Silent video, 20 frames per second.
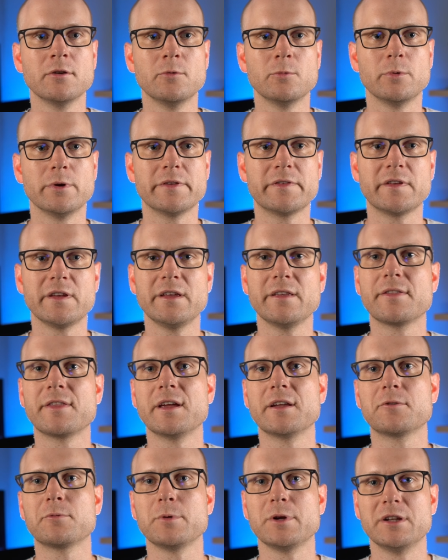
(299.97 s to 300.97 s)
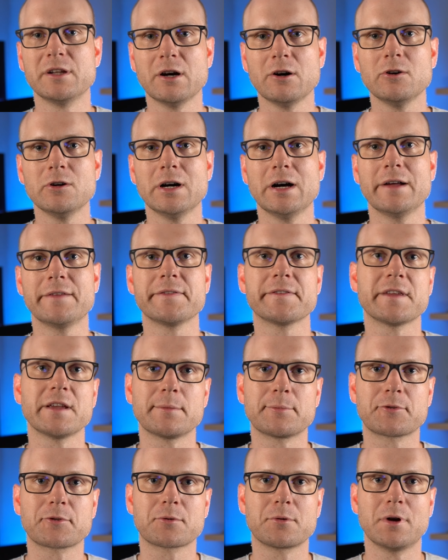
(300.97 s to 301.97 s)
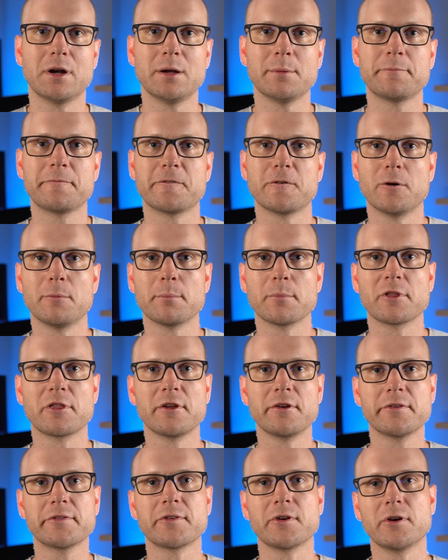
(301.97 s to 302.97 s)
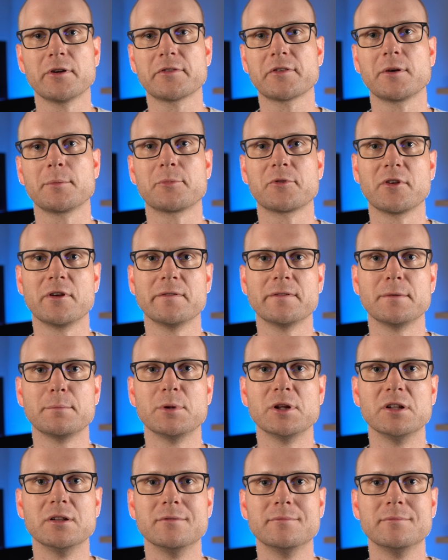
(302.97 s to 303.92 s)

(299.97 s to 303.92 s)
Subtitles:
we see that we now unsubscribe from the source observable.